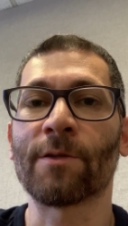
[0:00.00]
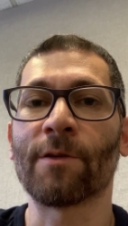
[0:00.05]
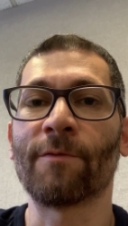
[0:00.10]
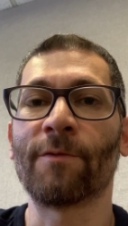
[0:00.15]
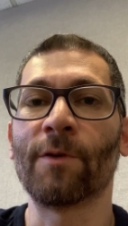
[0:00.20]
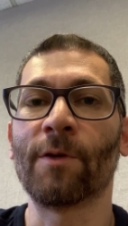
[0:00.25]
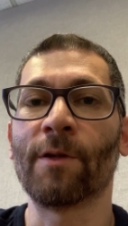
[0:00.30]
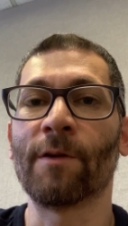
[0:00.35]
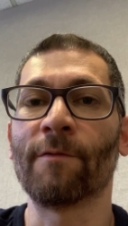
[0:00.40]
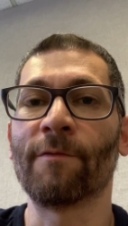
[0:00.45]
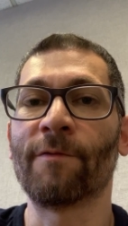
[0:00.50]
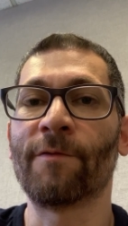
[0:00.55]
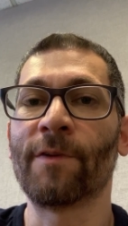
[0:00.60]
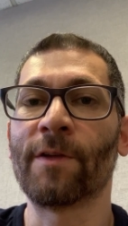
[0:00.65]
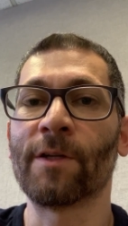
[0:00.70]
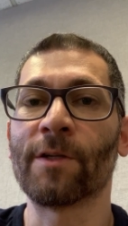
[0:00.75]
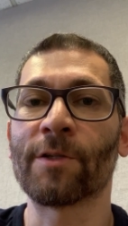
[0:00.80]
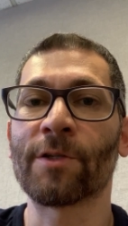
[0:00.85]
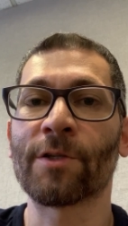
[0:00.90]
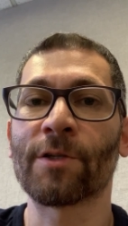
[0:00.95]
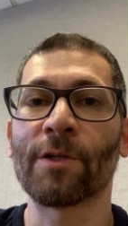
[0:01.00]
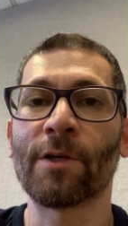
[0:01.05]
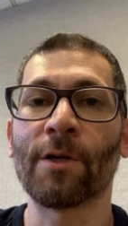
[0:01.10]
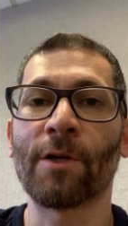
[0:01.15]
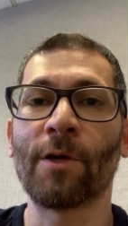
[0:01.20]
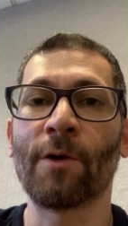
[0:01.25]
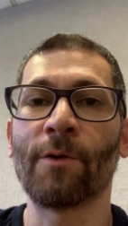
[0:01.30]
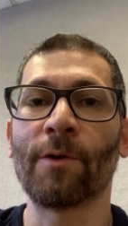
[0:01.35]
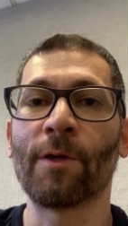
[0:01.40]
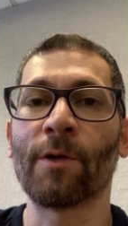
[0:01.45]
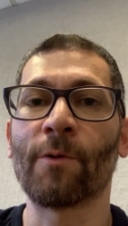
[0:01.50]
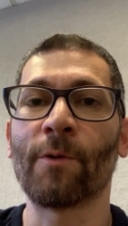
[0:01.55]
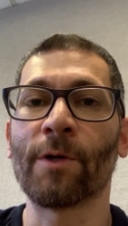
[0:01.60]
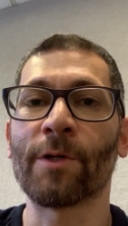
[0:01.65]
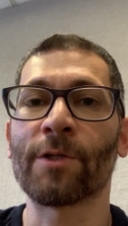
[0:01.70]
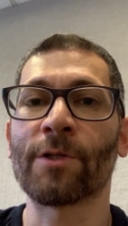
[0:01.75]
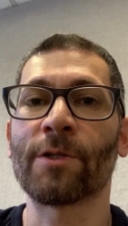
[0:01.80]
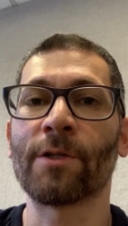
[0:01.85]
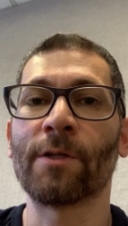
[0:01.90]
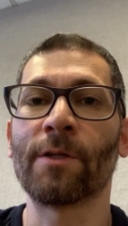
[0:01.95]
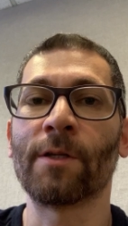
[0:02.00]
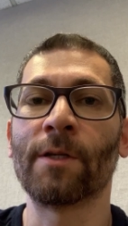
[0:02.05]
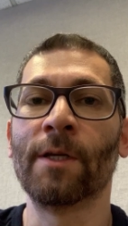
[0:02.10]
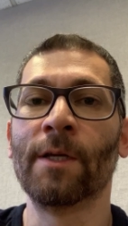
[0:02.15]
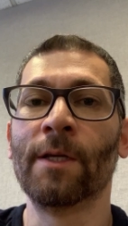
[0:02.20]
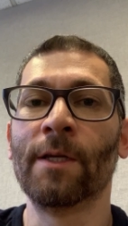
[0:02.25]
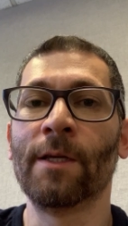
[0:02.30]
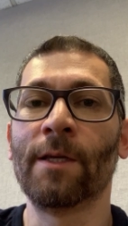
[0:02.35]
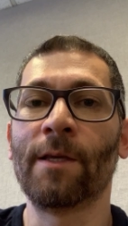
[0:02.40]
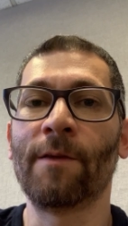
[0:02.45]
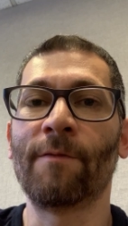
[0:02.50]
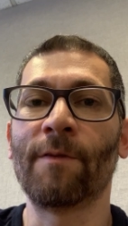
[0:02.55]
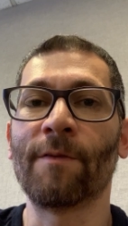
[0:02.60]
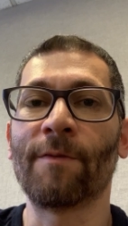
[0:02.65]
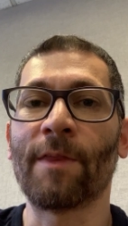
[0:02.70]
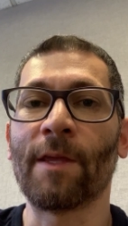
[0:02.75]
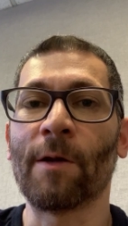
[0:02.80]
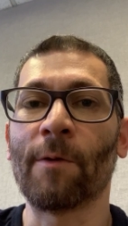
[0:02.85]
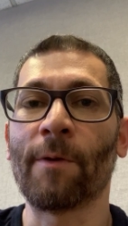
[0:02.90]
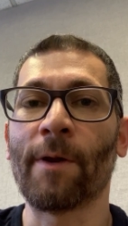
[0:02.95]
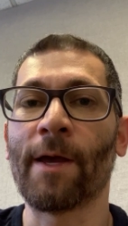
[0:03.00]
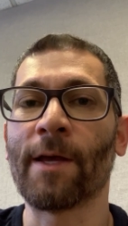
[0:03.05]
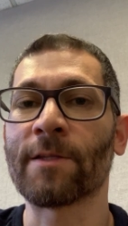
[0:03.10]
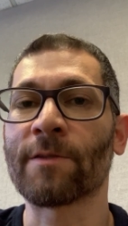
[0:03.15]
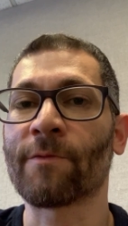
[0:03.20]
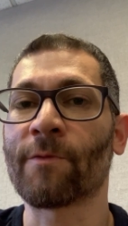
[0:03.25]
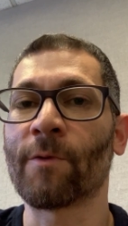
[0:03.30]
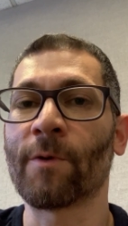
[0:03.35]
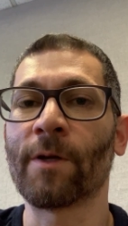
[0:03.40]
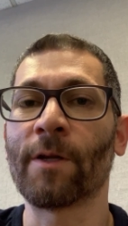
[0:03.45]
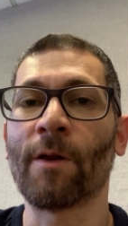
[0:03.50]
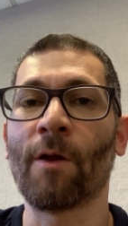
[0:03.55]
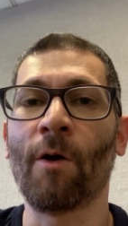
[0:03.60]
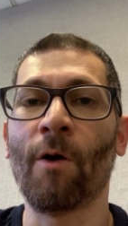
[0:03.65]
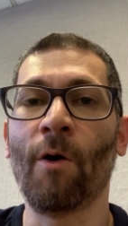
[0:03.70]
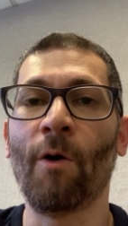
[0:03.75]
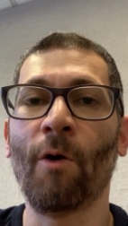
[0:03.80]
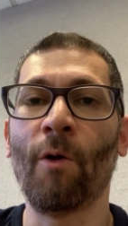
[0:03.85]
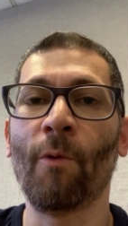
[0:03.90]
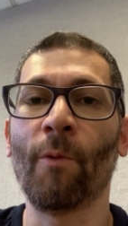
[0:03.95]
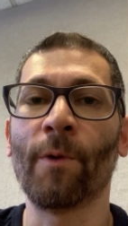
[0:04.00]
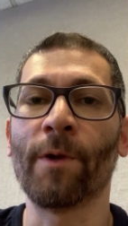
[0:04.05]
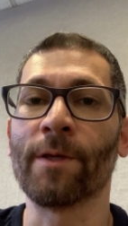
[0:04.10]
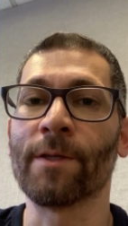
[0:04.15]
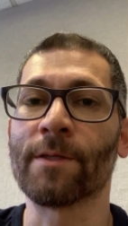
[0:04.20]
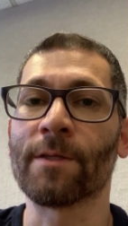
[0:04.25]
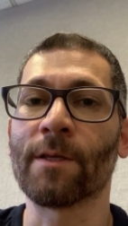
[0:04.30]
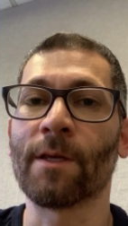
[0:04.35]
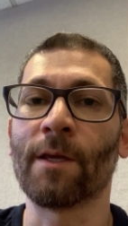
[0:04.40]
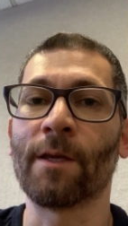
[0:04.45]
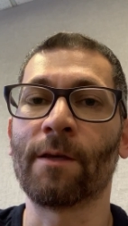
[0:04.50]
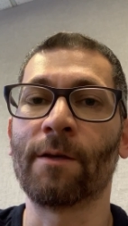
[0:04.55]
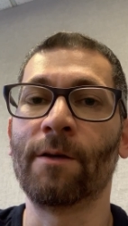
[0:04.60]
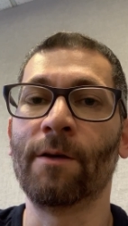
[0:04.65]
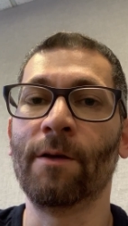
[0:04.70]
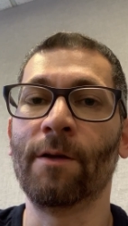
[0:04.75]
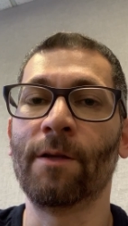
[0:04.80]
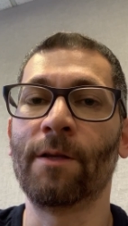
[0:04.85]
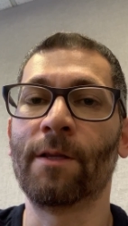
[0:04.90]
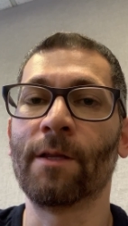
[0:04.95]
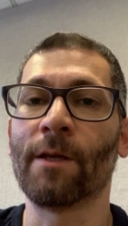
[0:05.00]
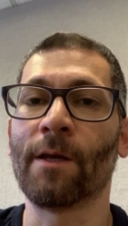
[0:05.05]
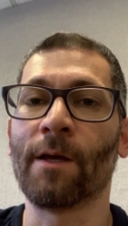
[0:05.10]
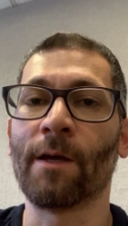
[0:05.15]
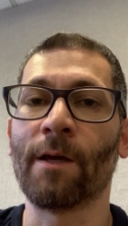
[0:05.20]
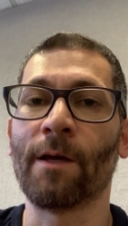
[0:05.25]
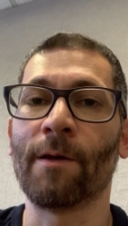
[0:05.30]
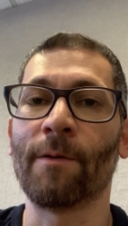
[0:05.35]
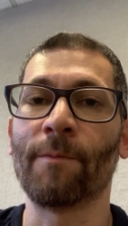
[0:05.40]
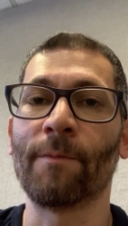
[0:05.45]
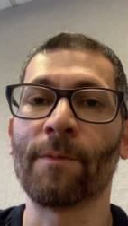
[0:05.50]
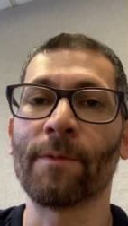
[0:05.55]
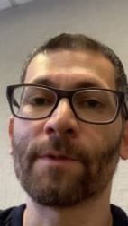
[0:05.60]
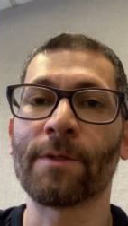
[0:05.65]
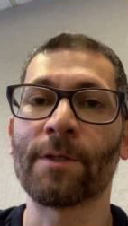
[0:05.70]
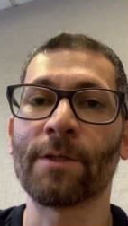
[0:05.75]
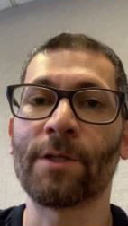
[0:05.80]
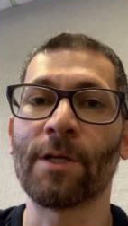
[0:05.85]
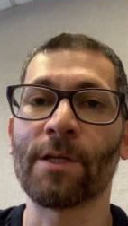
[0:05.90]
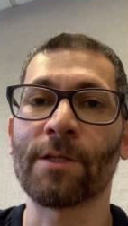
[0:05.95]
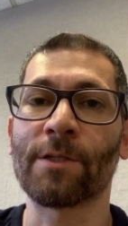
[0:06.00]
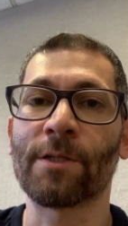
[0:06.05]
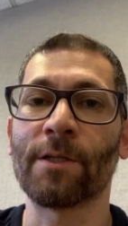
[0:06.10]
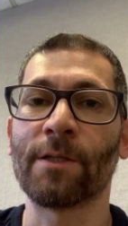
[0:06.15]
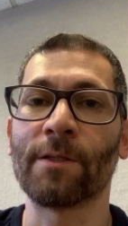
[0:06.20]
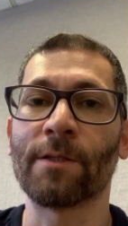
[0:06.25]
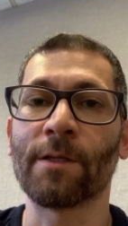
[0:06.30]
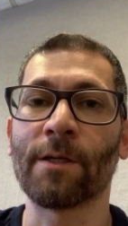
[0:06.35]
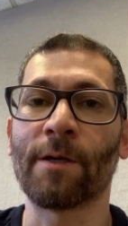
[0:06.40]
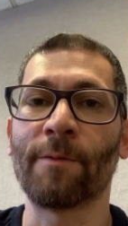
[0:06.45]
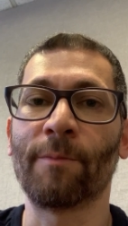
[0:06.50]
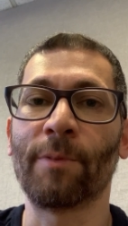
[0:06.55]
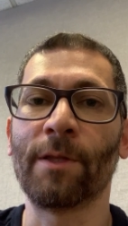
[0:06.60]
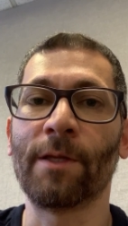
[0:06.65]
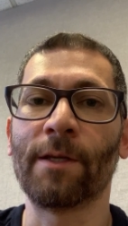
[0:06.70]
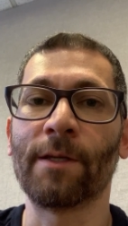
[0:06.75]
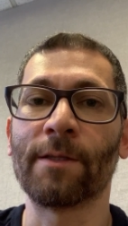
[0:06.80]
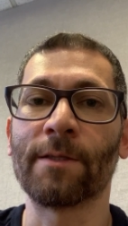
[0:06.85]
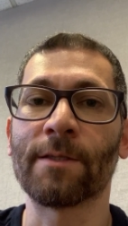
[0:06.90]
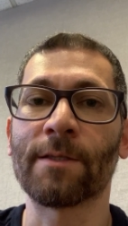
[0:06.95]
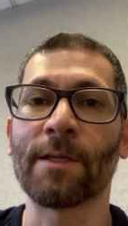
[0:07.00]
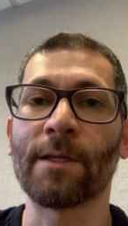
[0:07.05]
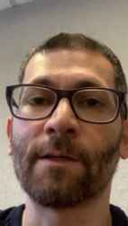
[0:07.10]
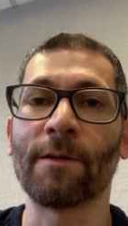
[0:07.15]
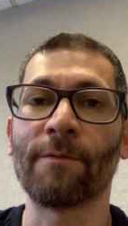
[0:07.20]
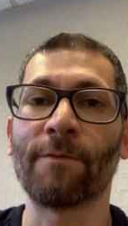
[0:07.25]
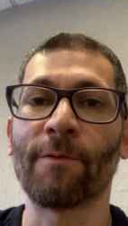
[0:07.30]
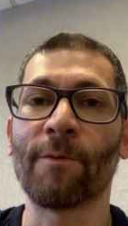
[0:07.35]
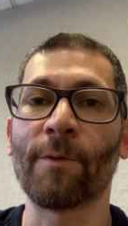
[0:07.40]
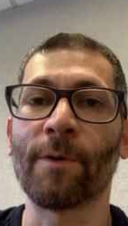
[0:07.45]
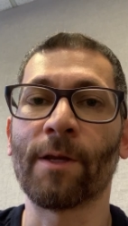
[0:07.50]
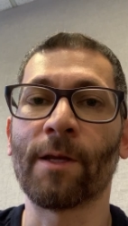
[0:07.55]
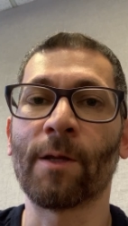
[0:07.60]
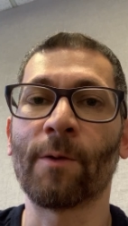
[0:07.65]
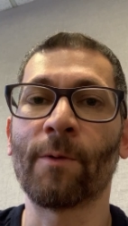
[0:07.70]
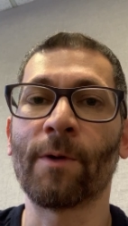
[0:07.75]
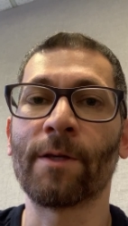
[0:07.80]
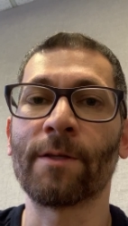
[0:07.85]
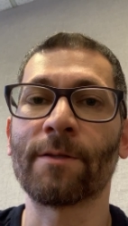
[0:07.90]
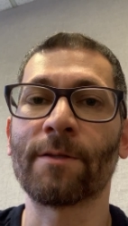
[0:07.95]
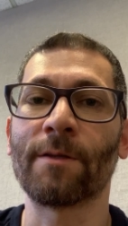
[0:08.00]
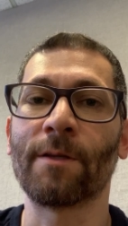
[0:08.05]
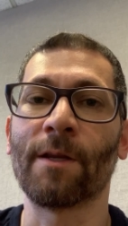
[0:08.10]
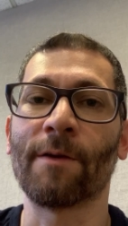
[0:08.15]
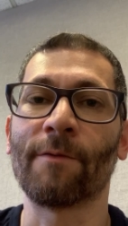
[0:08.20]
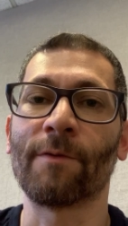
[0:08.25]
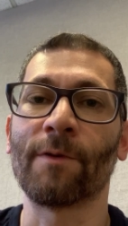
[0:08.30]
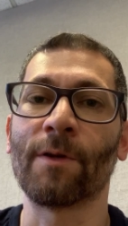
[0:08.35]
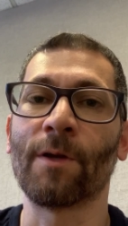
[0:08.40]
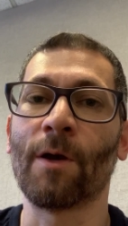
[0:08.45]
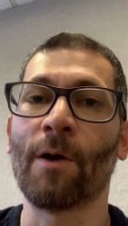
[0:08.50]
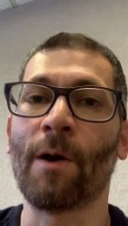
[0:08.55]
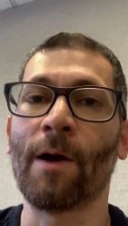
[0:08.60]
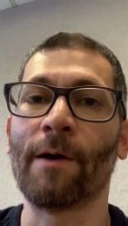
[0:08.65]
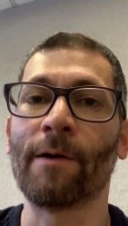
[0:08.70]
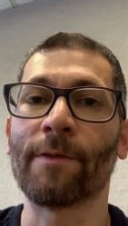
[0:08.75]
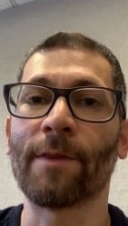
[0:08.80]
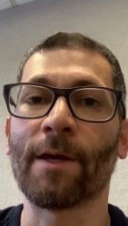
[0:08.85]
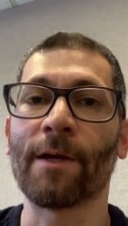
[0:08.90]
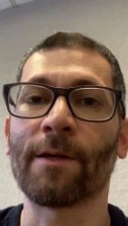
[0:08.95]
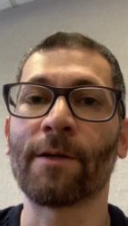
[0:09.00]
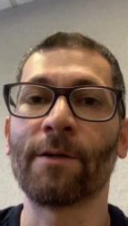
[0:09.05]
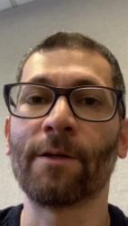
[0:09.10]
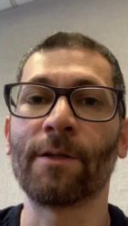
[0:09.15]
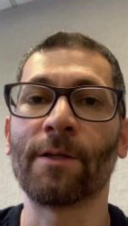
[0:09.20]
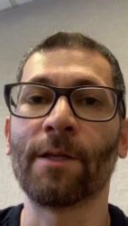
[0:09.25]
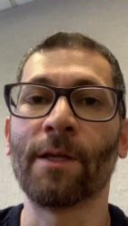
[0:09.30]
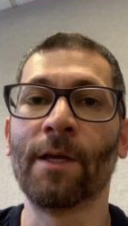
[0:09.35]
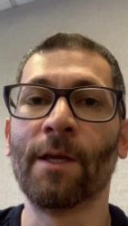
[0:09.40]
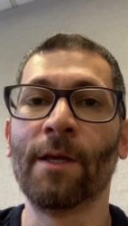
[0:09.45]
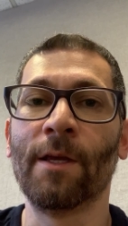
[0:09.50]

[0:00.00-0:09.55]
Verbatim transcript: If you couldn't finish a coding question, even if they don't ask for it, always a good um, suggestion to complete it and send it forward anyways. You never know how that could